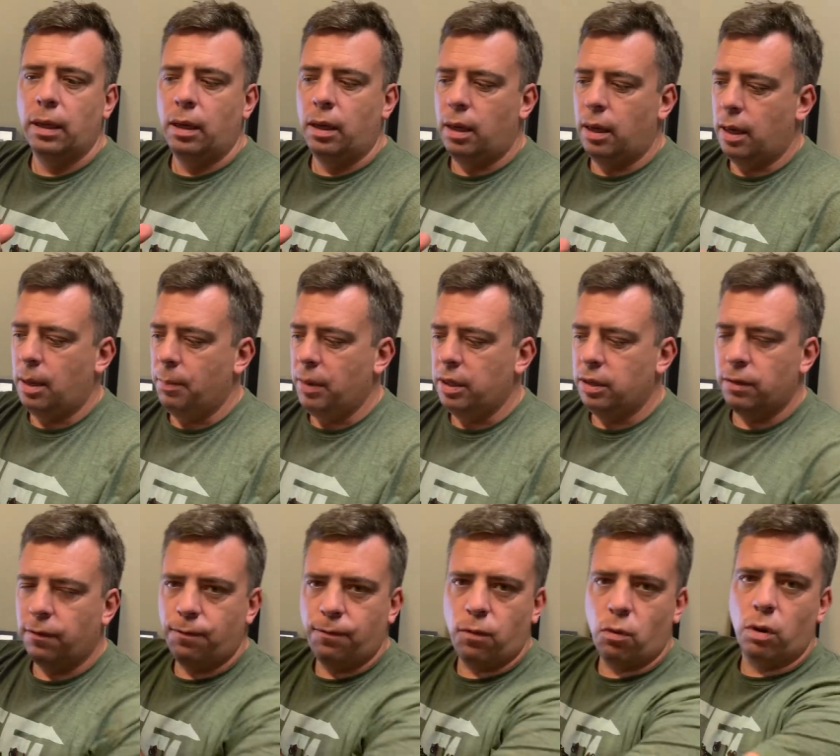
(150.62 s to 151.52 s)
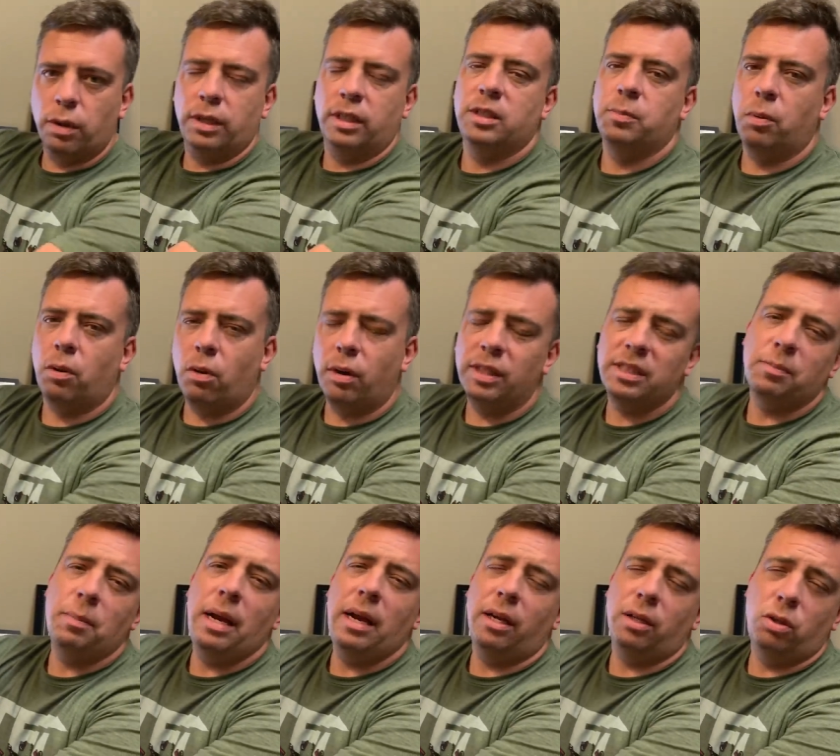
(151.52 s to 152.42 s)
Um, in the Ford Explorer,
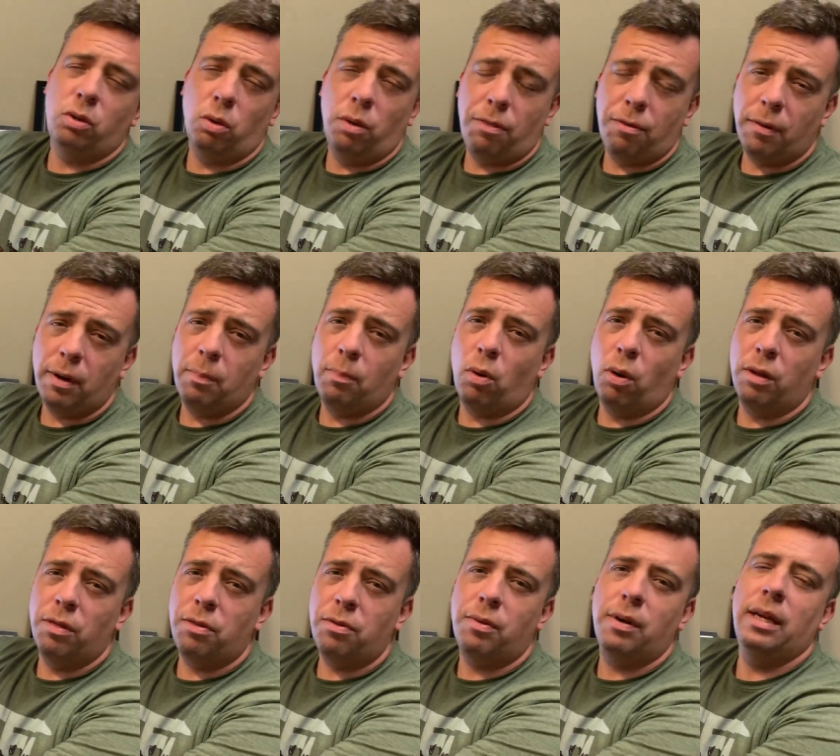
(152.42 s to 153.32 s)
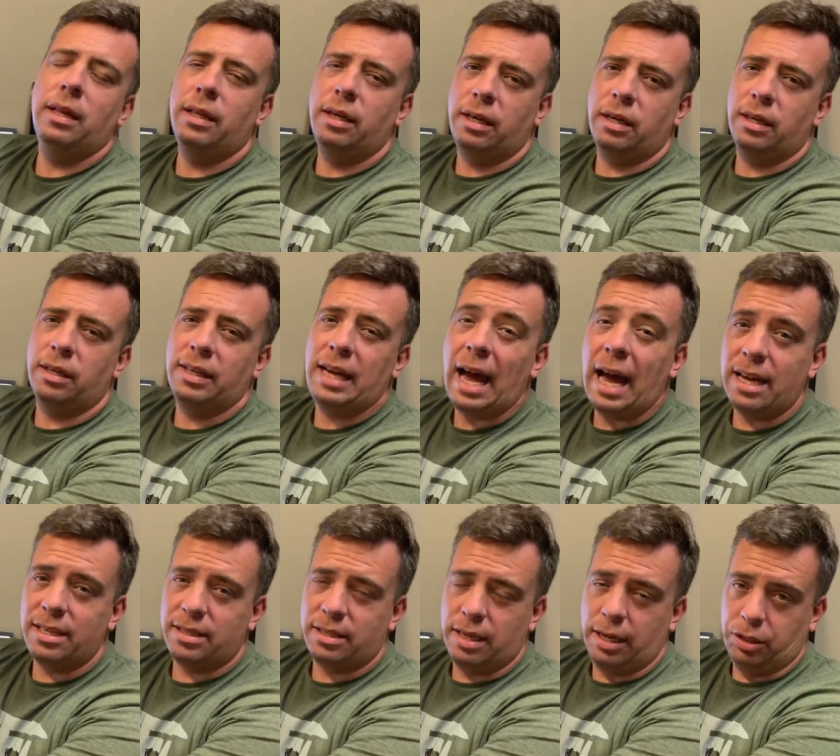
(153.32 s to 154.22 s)
it's made it to a 3.3 liter
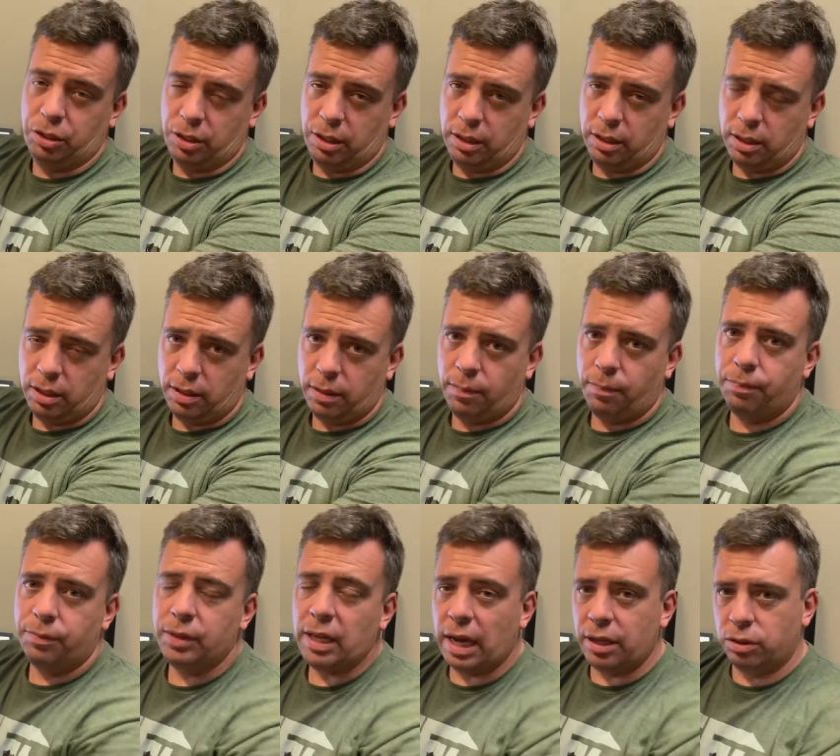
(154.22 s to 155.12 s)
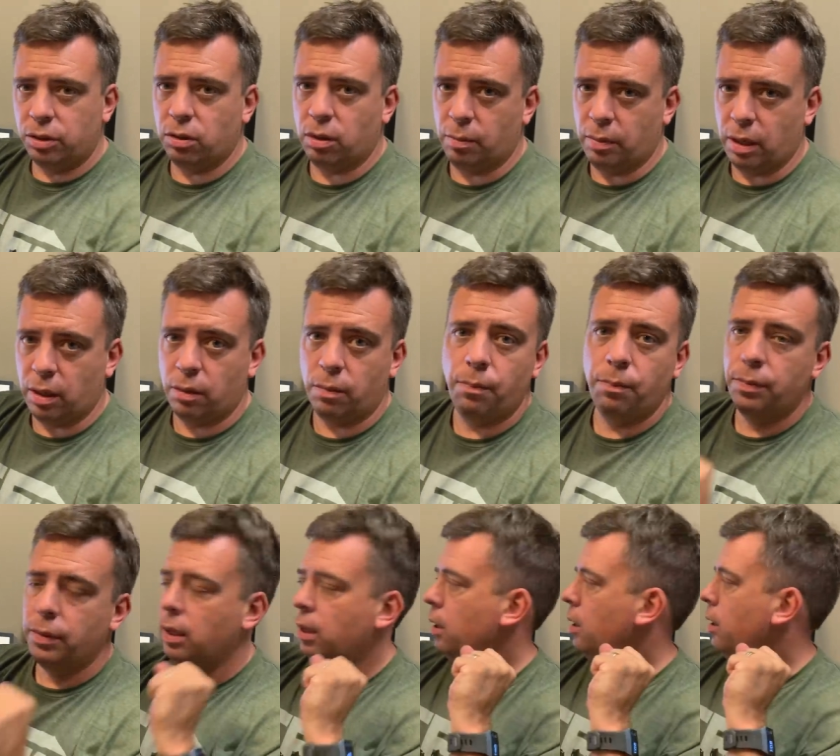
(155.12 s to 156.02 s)
gas engine, non-turbo.
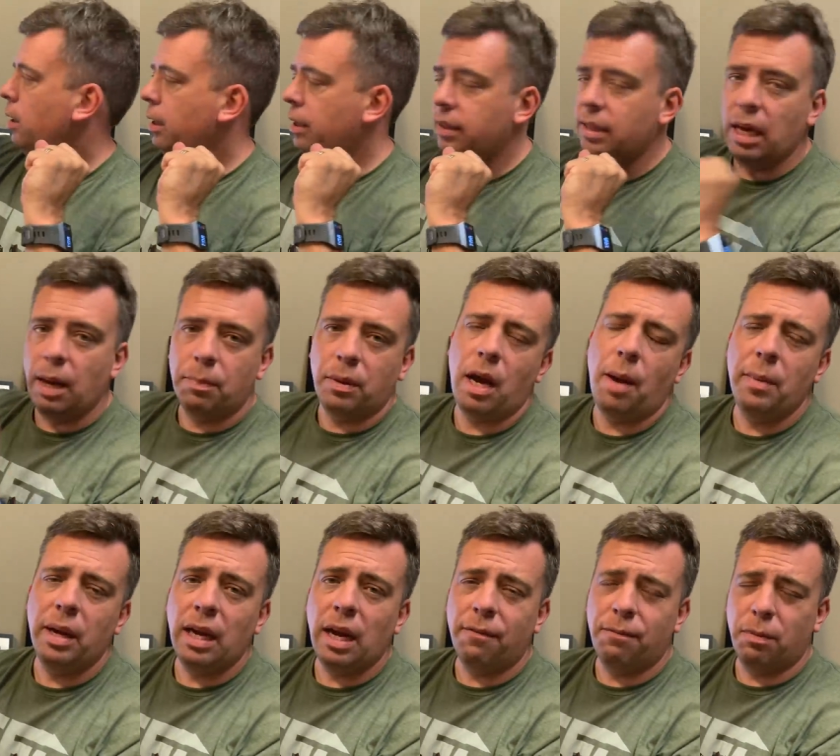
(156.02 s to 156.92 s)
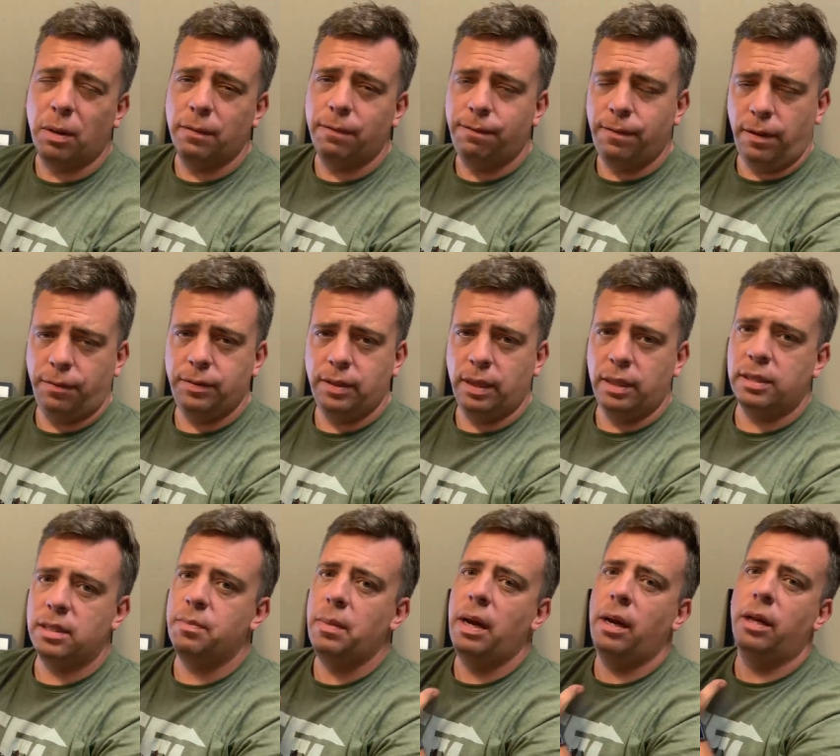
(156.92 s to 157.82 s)
In the upcoming F-150,
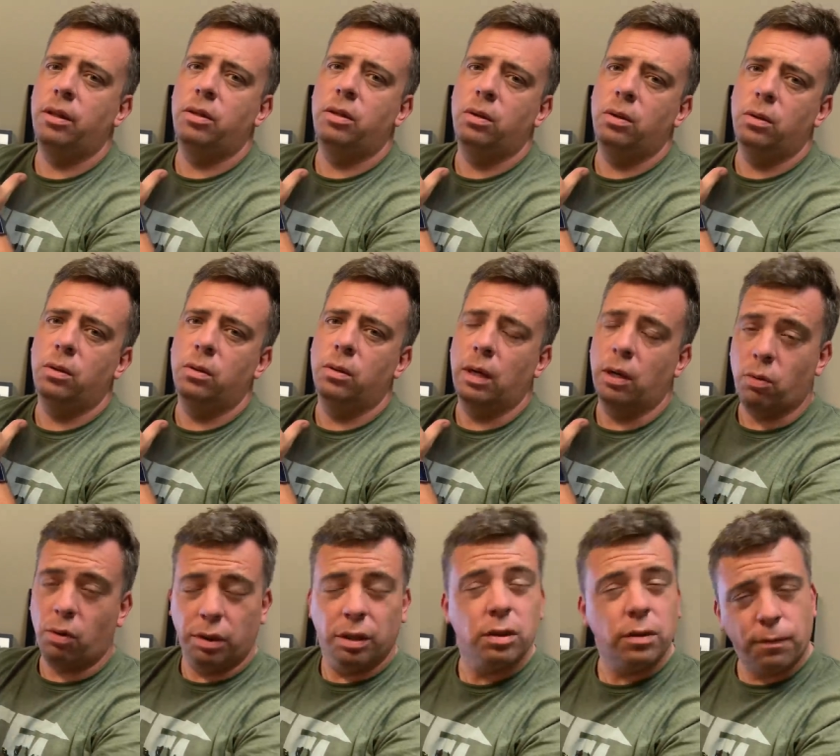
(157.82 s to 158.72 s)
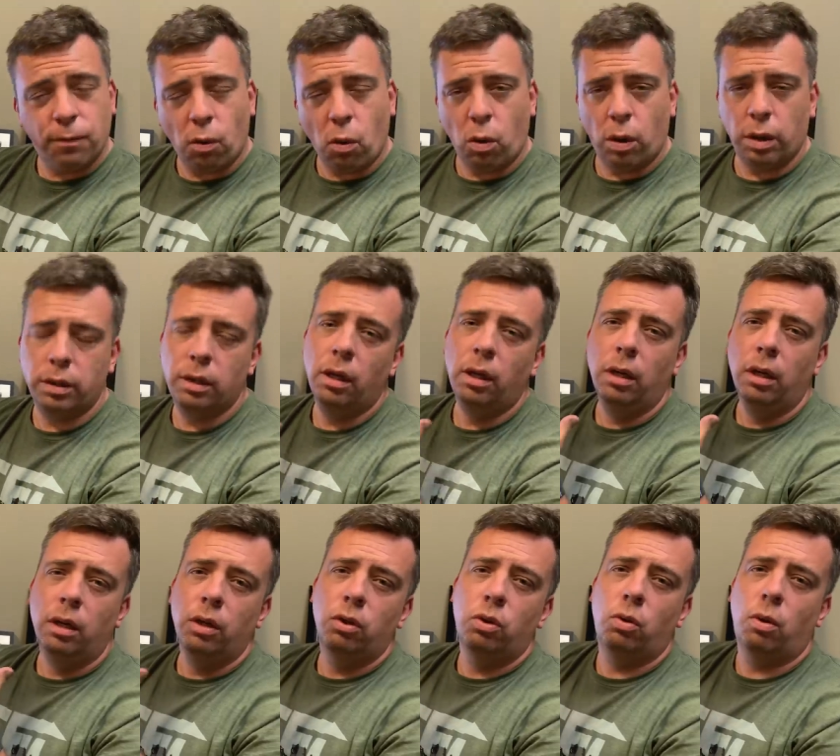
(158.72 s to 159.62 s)
it's made it to, according to Ford,
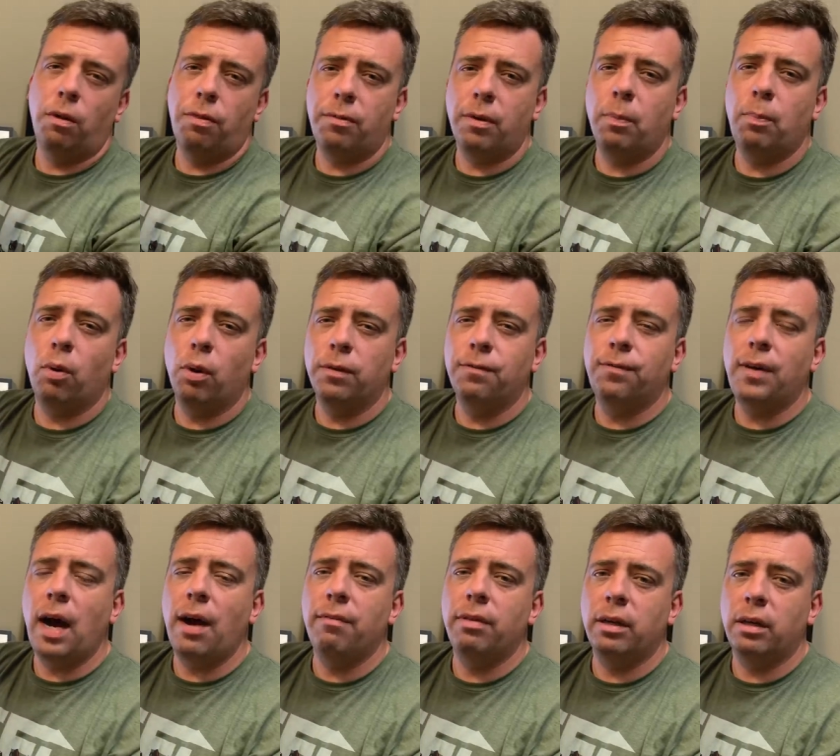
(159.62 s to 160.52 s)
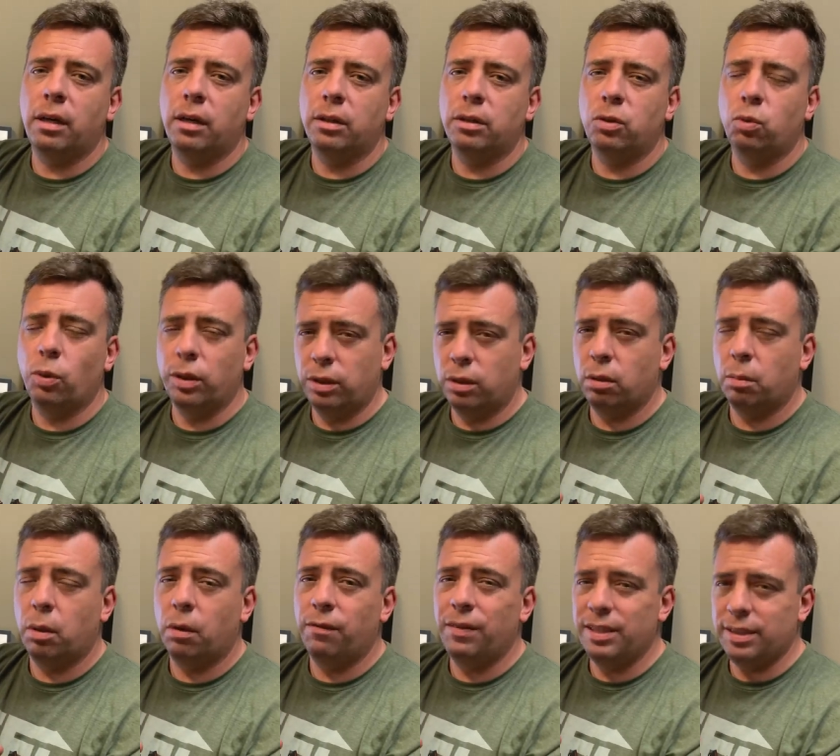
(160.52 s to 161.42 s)
to a 3.5 liter twin
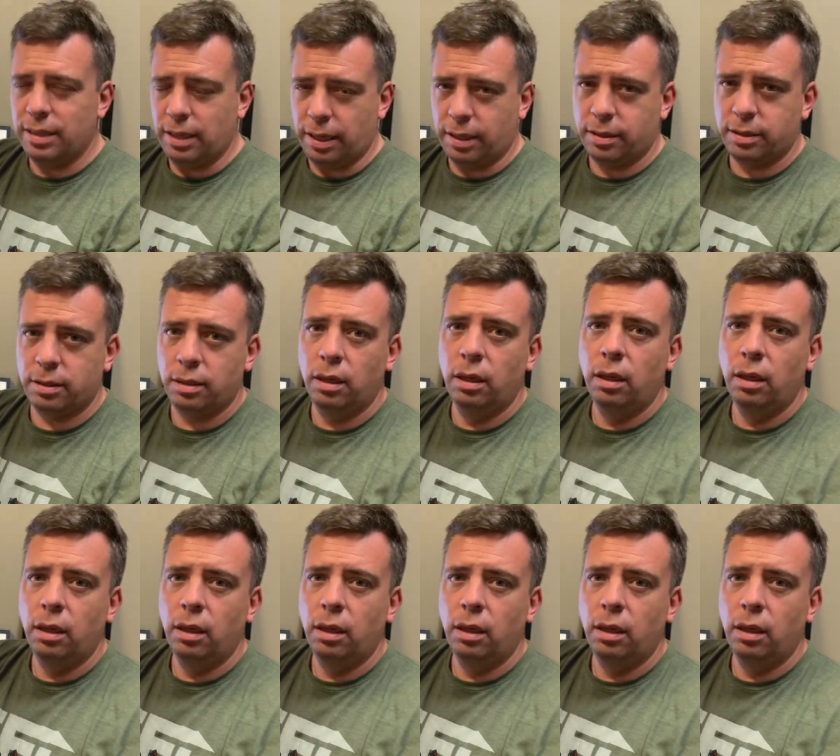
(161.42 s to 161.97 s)
turbo V6.